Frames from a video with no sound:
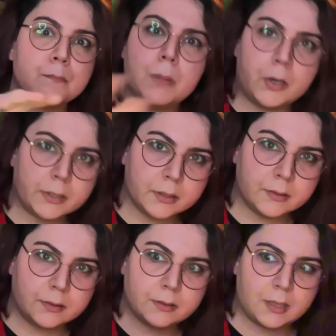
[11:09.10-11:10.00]

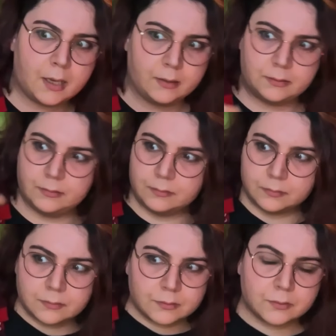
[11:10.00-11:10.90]
barren and
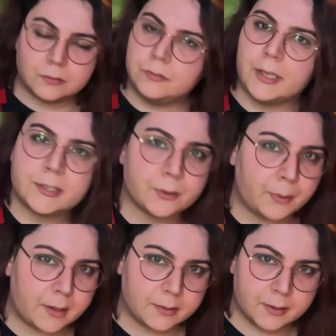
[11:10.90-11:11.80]

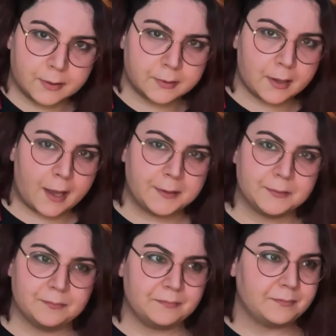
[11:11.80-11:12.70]
desolated
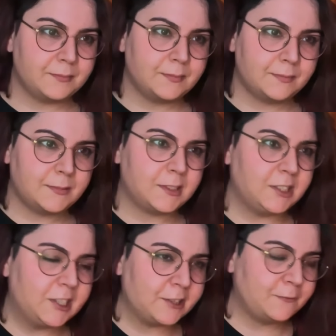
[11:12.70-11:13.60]
and
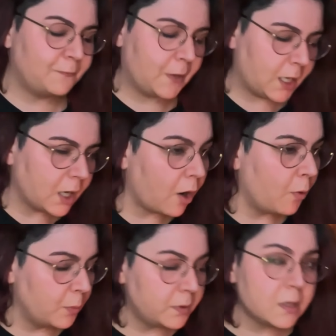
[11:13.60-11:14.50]
just freaking
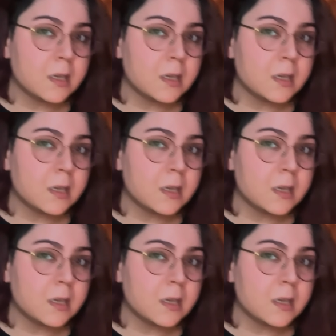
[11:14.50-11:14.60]
cold.